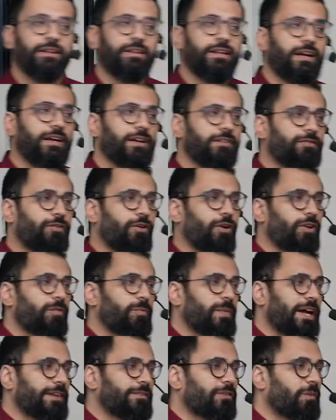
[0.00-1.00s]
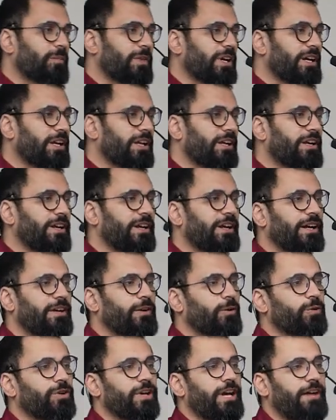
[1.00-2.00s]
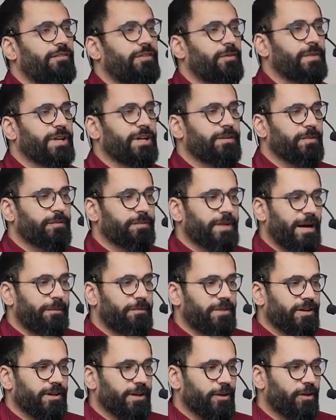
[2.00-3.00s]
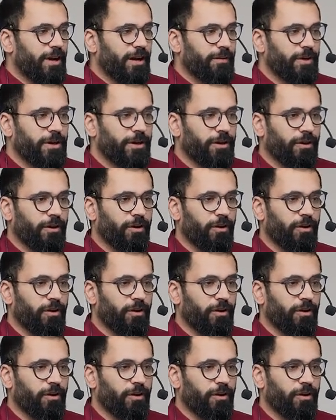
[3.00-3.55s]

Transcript: That if foreign banks operate in India, do they have a minimum capital requirement or